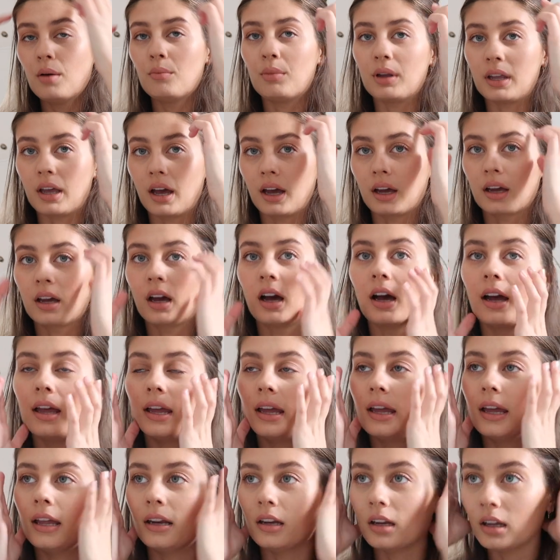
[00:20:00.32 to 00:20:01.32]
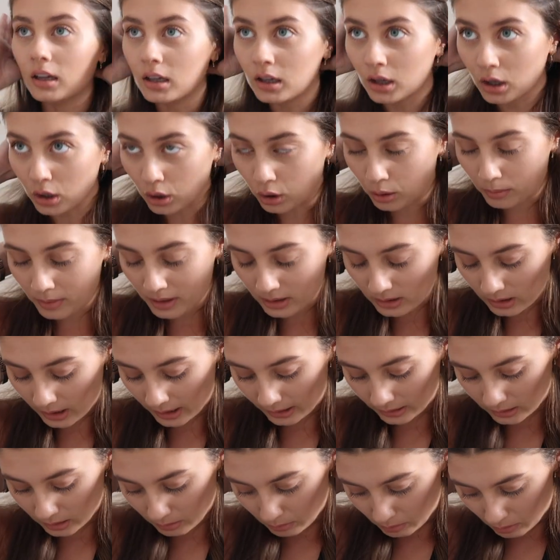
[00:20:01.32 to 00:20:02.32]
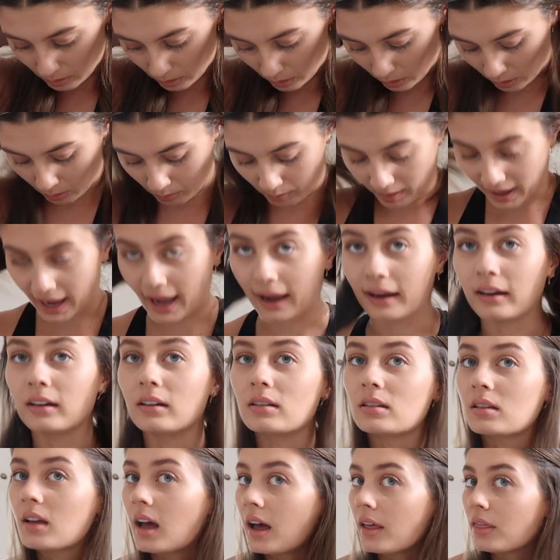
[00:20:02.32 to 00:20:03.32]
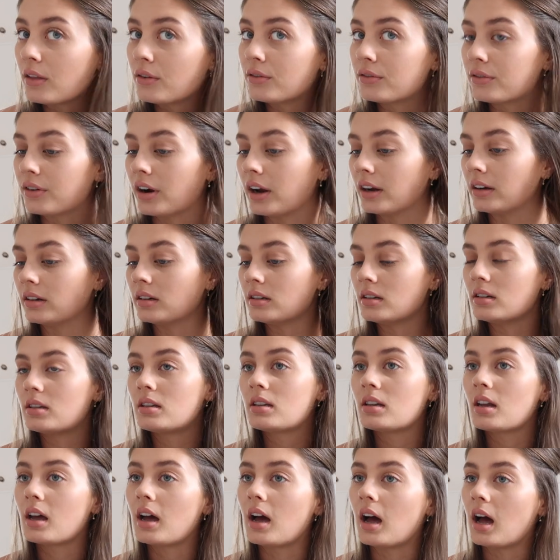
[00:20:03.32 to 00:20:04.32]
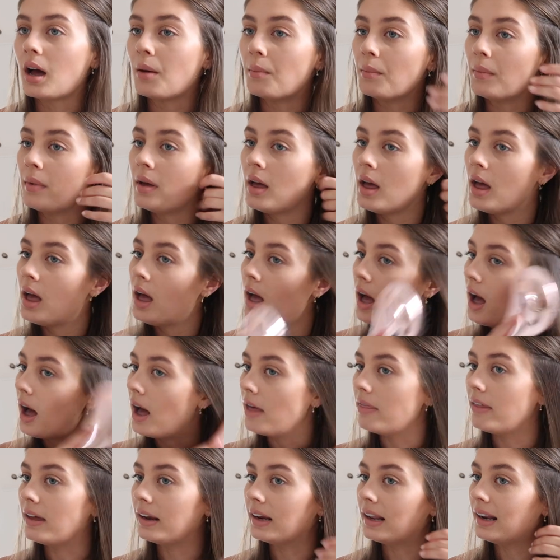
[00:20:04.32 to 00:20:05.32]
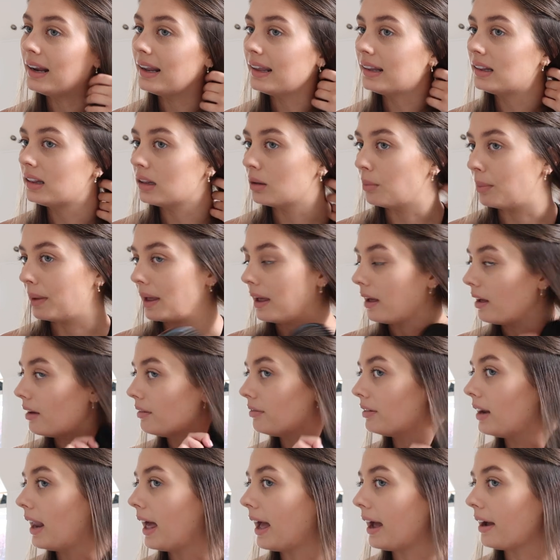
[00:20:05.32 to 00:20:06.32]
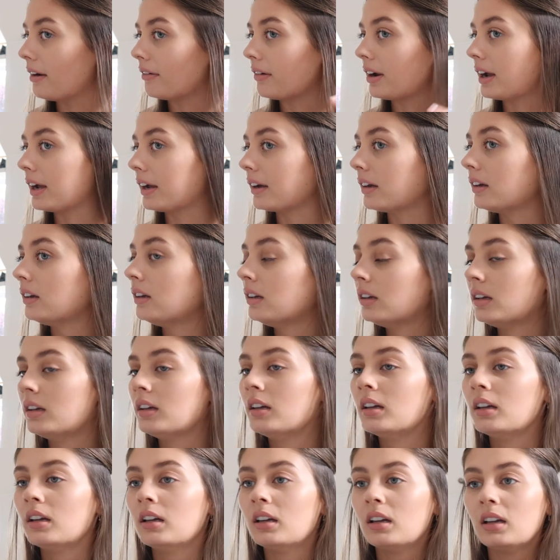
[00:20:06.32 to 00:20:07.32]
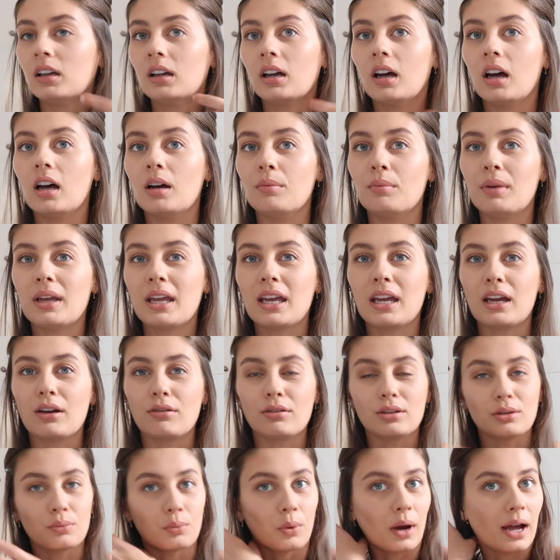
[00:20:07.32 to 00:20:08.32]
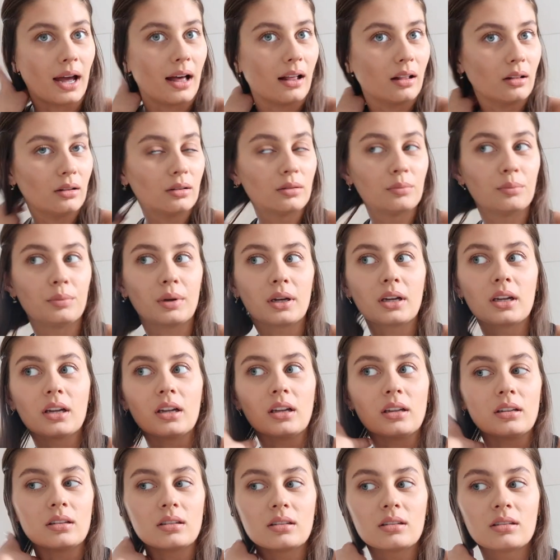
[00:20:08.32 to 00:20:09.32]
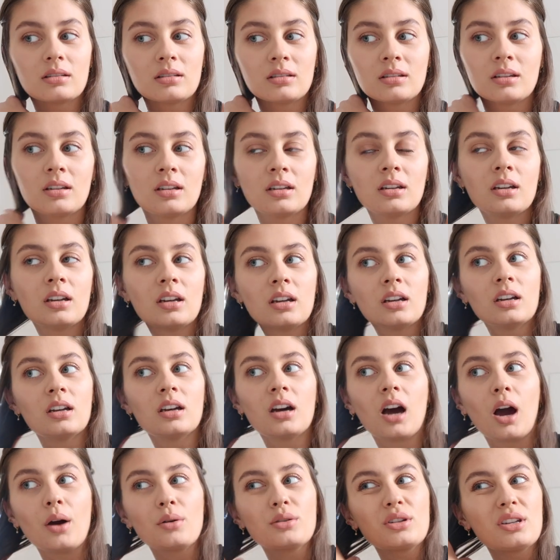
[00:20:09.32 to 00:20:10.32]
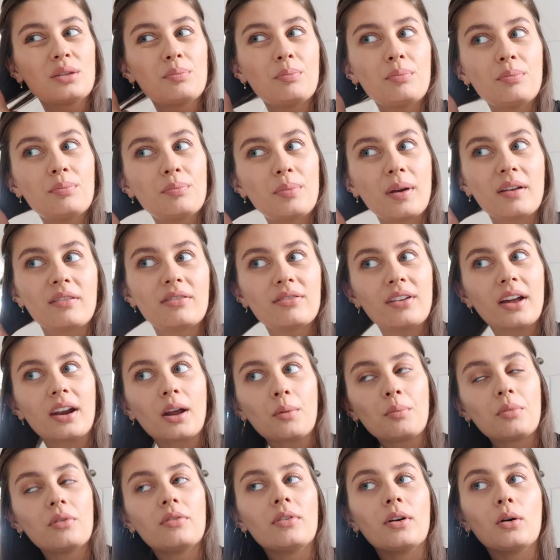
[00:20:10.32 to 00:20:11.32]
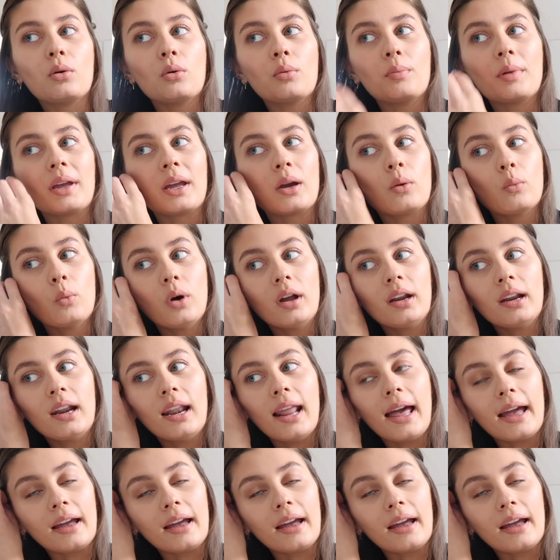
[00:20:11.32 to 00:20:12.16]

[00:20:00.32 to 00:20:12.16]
But yeah, I cut in almost like some long bangs at the front and then a little bit of layering here as well, because I was just a bit fed up of it all being one